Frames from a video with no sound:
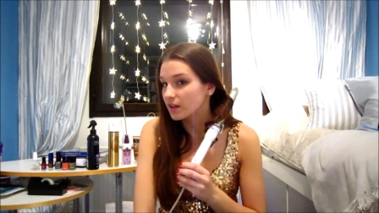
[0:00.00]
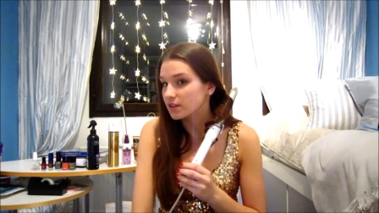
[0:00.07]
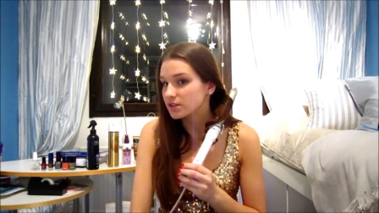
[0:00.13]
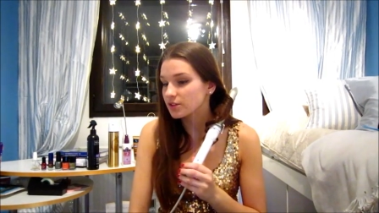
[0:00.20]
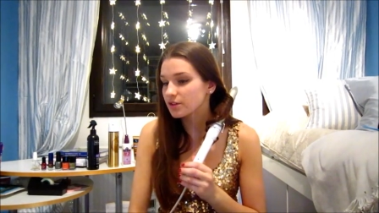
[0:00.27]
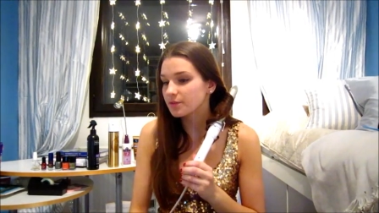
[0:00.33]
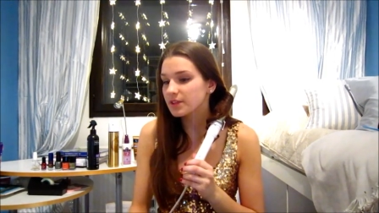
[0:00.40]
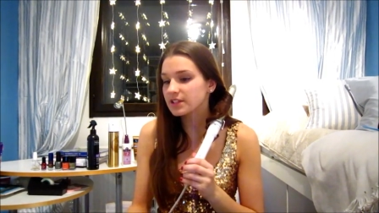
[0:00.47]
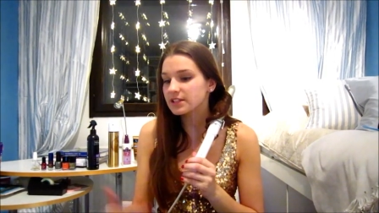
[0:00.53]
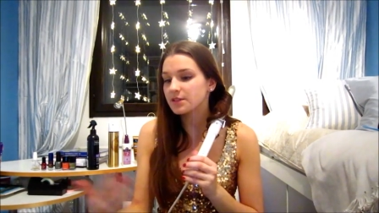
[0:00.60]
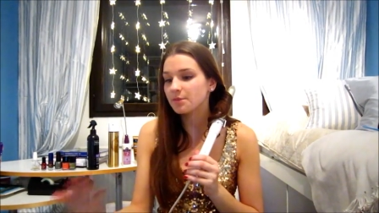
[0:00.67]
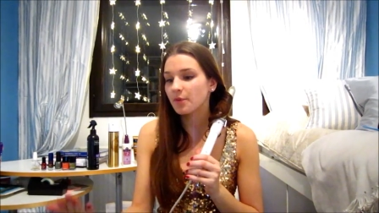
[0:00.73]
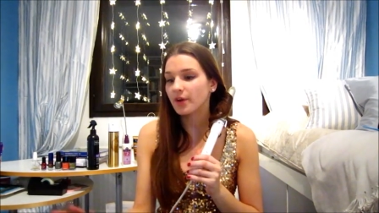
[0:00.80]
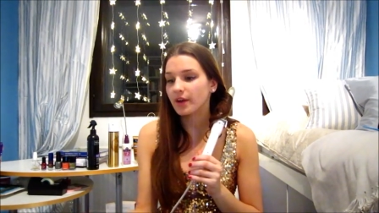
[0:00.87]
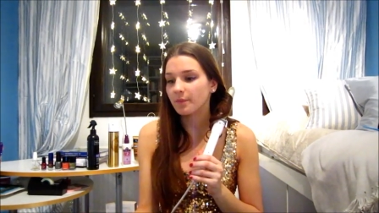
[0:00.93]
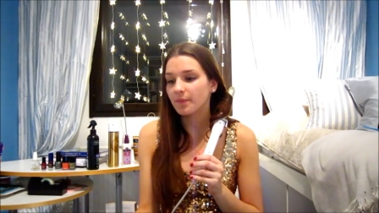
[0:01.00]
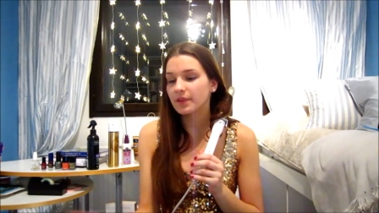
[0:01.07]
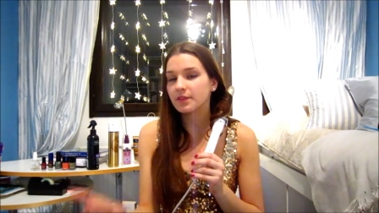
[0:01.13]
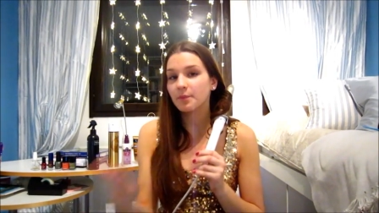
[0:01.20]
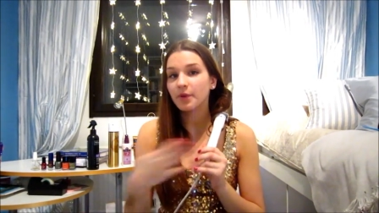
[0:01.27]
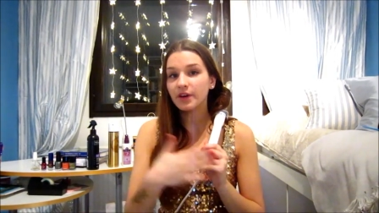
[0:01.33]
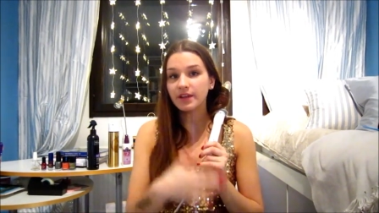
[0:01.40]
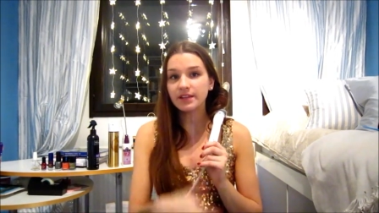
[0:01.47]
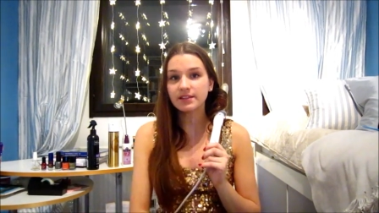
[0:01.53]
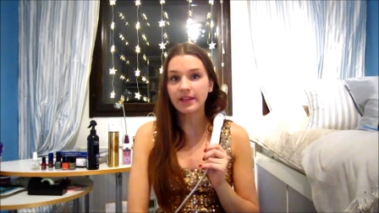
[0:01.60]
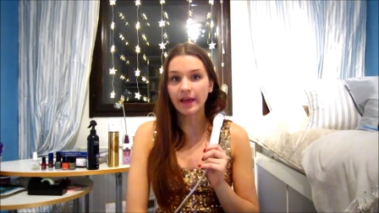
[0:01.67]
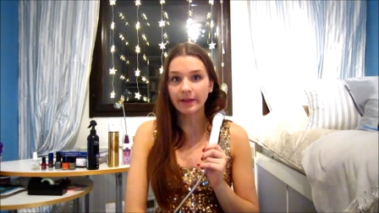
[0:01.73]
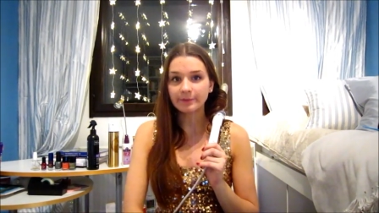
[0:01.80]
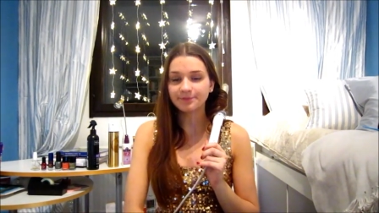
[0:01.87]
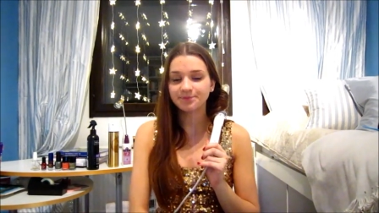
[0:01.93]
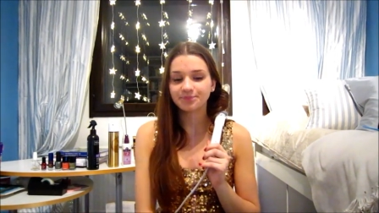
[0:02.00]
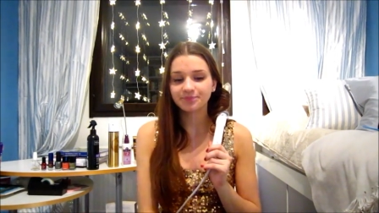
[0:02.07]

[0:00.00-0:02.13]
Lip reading: So this is the point, but the point is that